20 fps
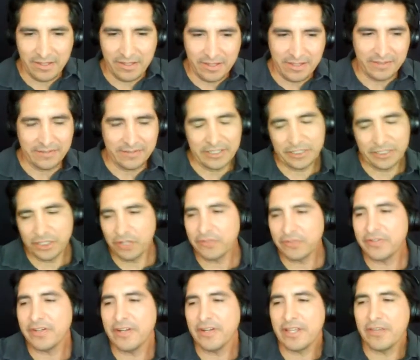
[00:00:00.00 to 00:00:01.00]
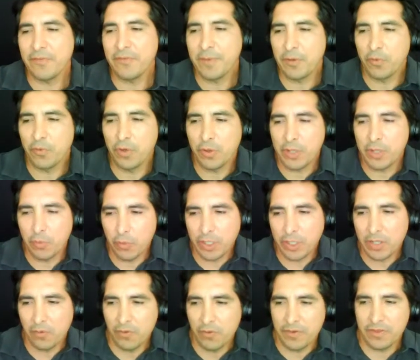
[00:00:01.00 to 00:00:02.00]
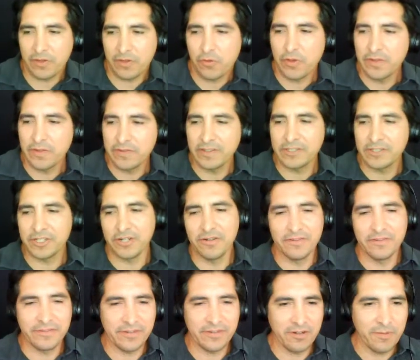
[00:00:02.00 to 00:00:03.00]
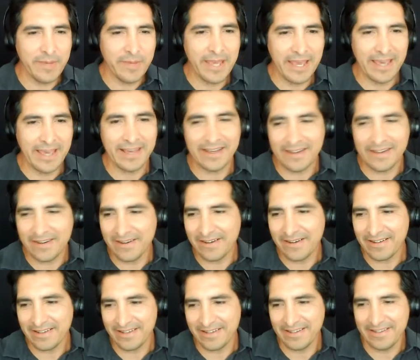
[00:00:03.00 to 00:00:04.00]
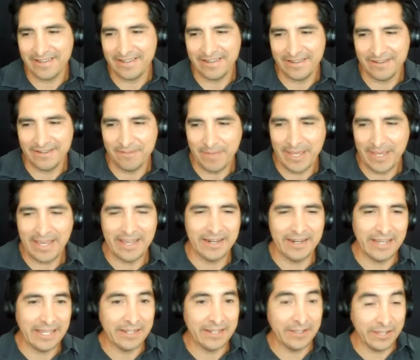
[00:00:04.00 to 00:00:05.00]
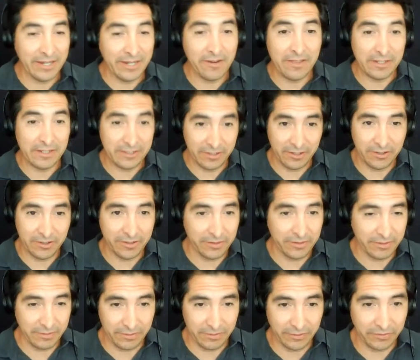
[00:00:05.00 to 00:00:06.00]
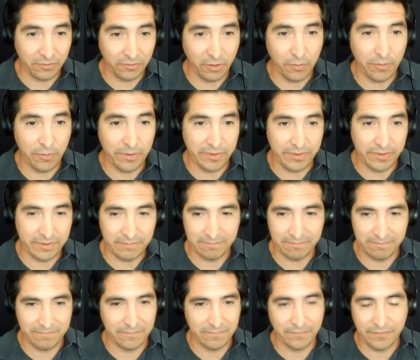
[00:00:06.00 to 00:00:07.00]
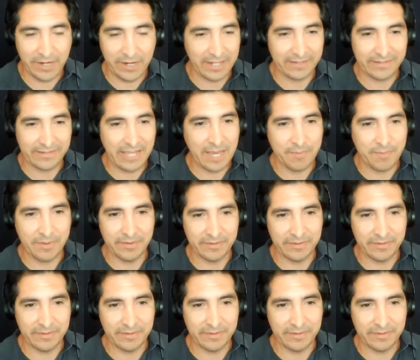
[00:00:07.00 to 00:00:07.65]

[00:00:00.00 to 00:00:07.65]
It shows here that you've been working with Quincy Jones, Herbie Hancock, man, and to hear your story with Frank Zappa